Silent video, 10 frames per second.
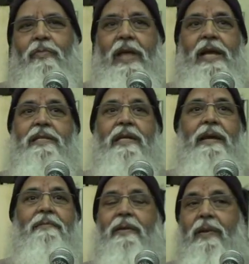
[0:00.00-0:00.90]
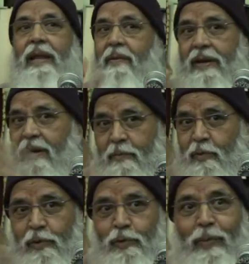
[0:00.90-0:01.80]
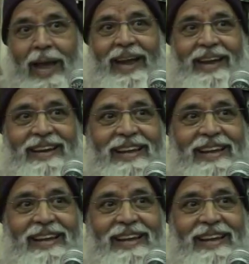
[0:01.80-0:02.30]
Next time he will never come to you back